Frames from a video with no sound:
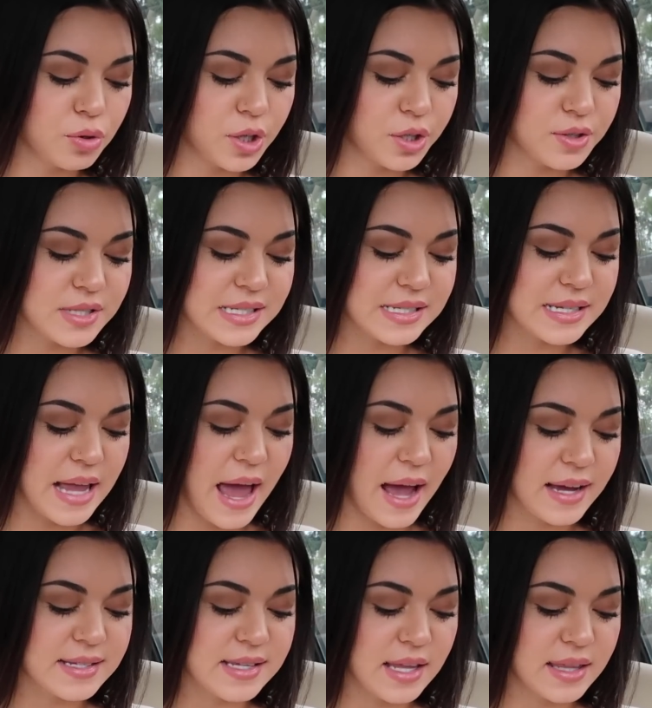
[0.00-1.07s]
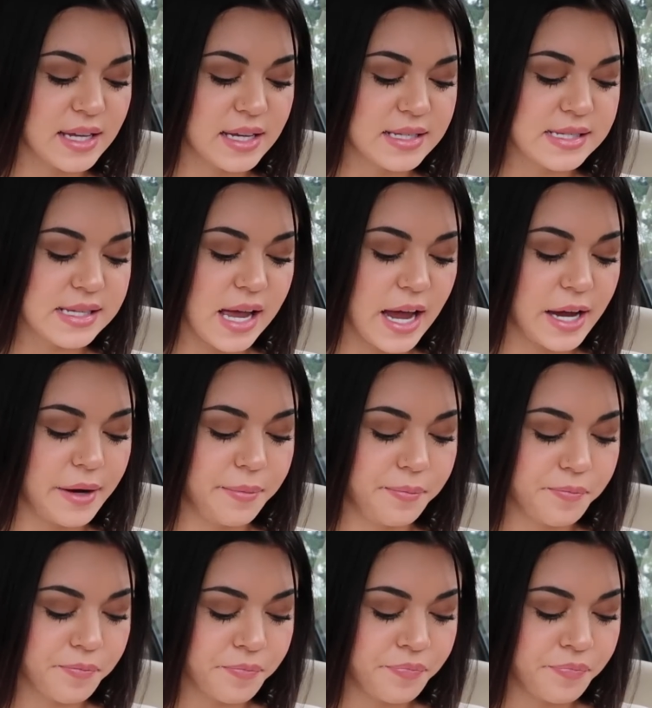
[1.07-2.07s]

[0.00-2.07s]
little snacks on the inside.